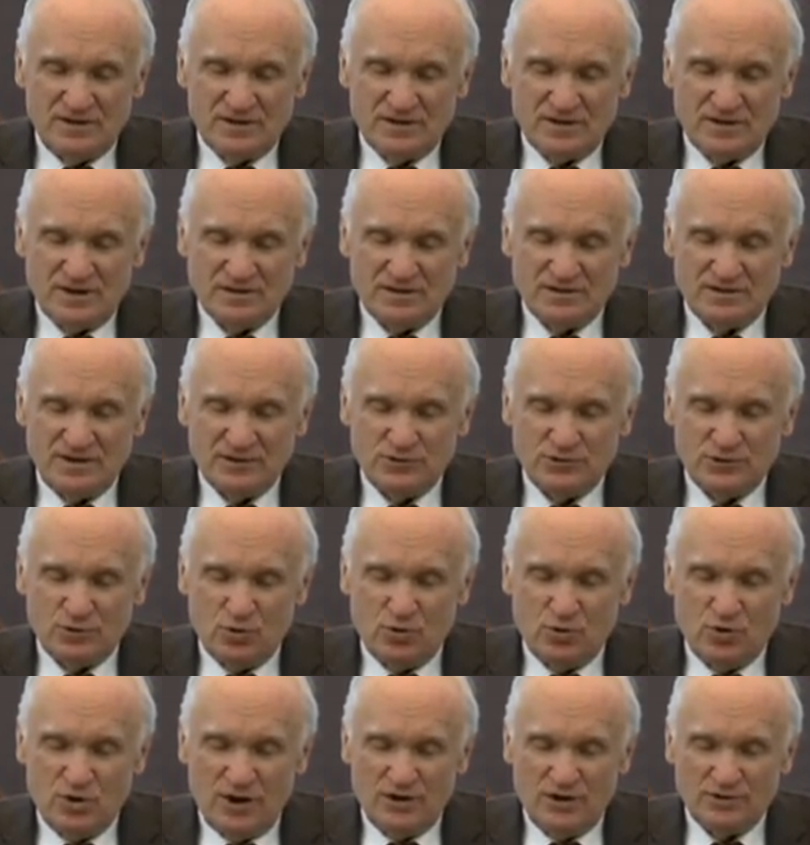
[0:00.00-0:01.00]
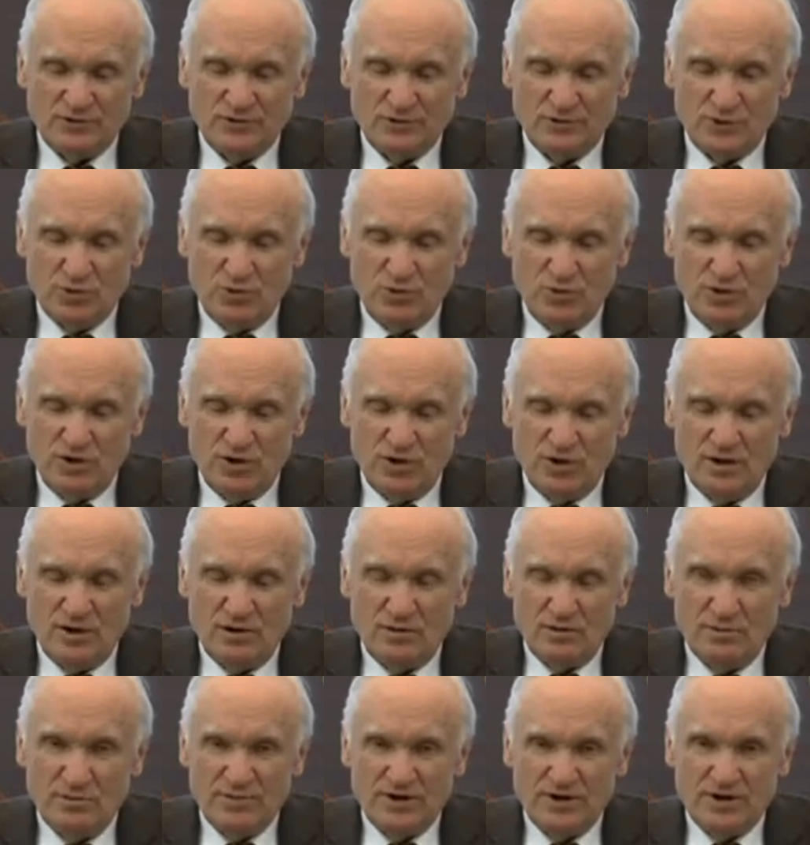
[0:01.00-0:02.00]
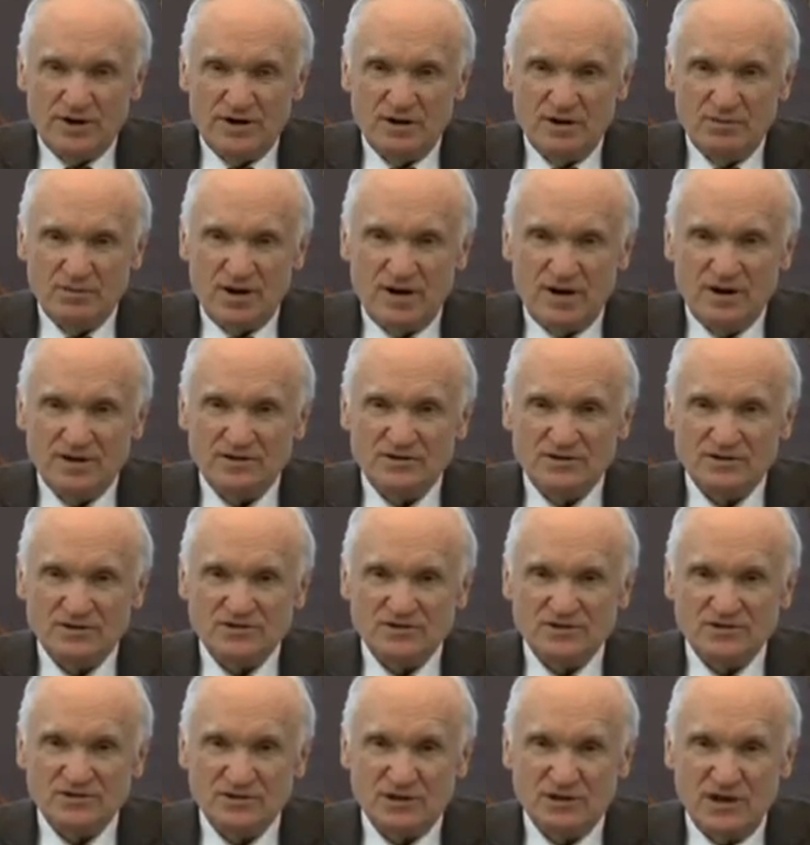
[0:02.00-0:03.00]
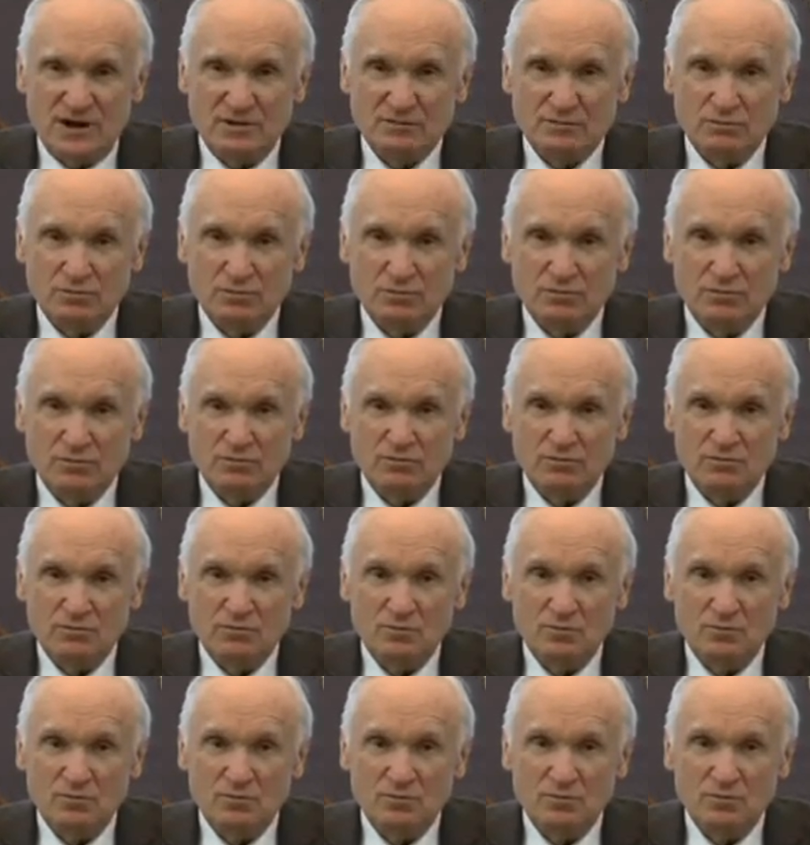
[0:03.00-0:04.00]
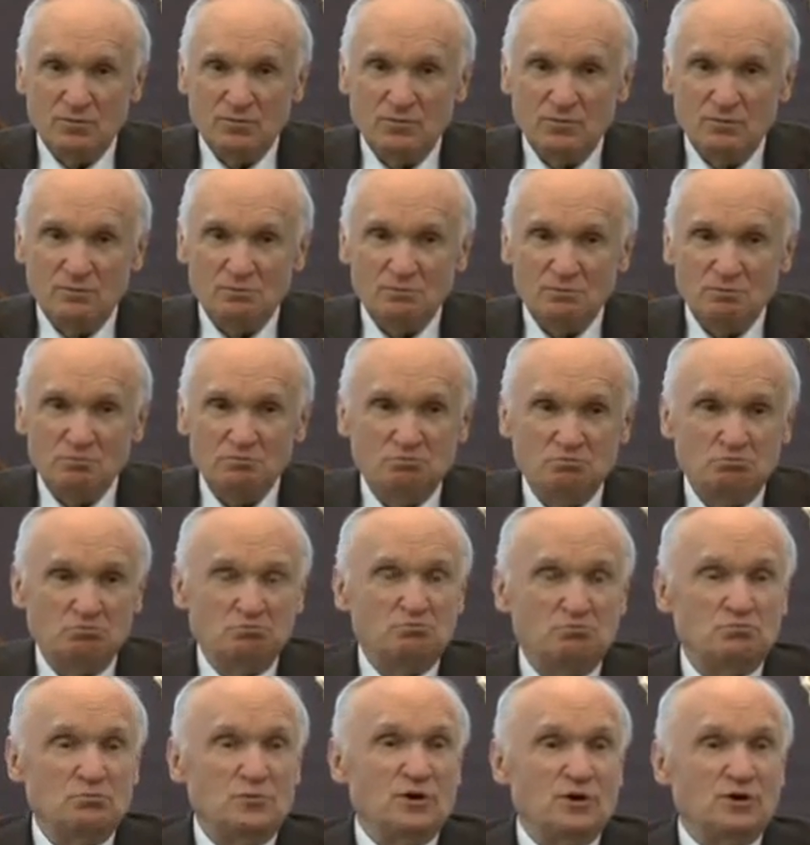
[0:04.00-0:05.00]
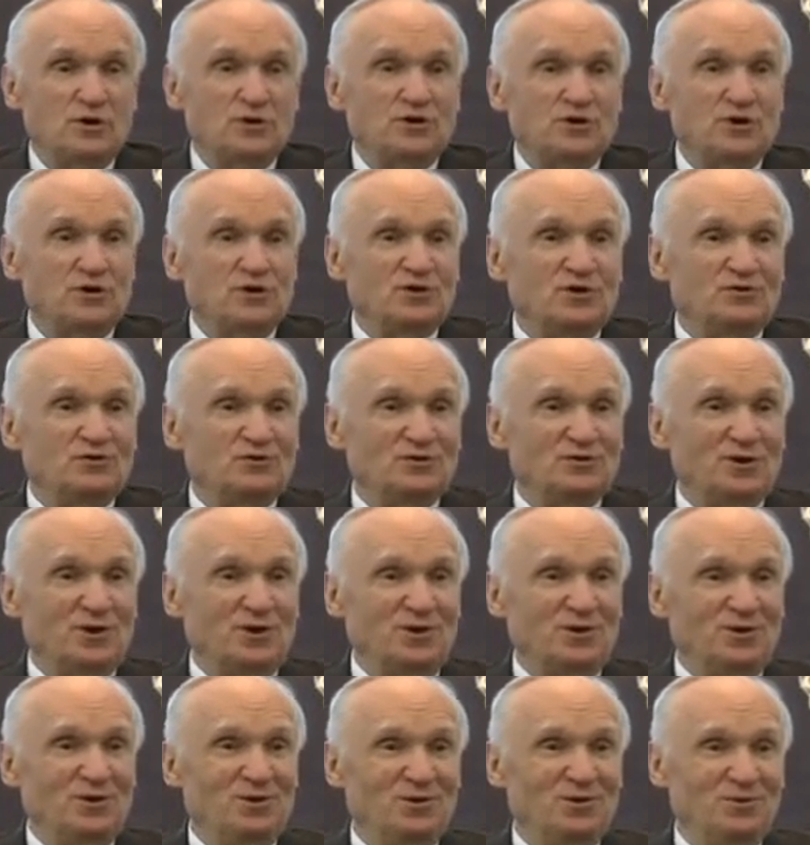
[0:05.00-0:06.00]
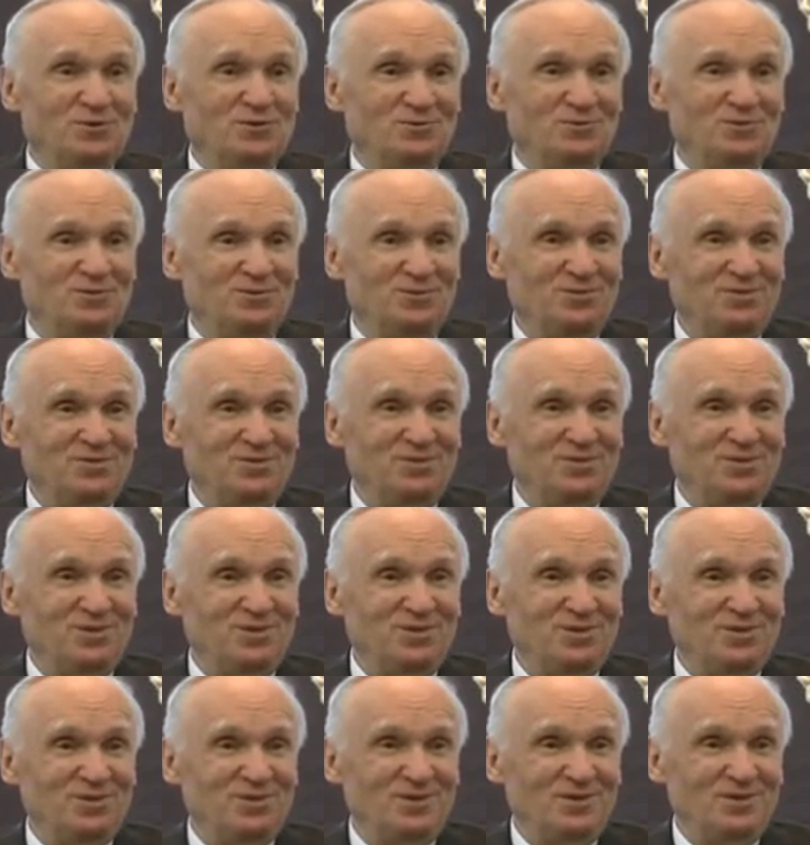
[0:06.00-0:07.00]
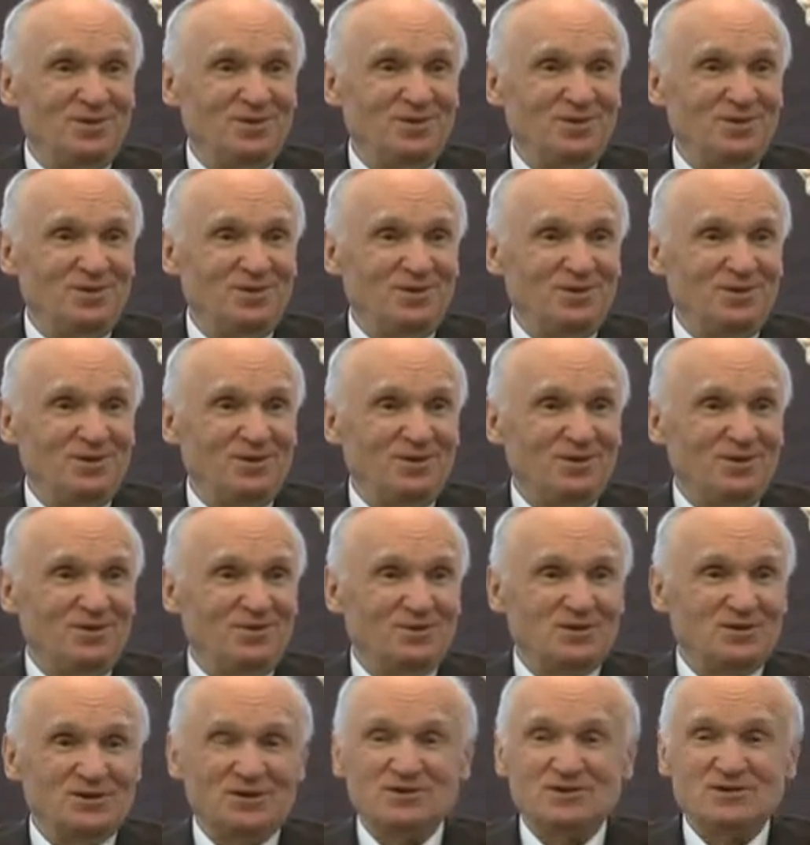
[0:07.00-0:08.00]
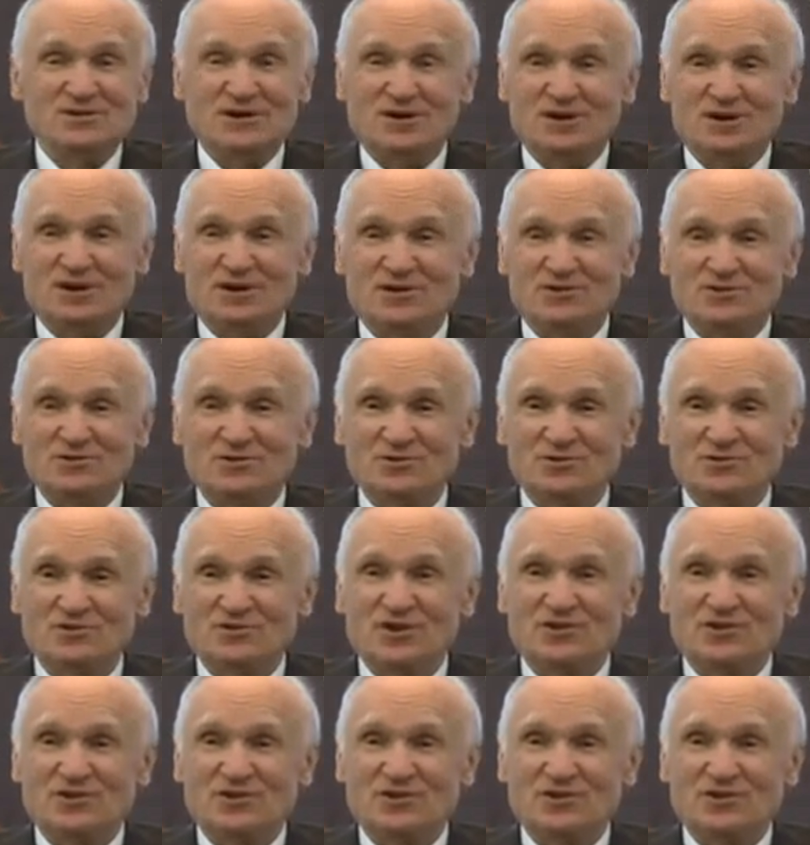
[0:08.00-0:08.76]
How can you believe who receive honor from one another? I didn't expect it.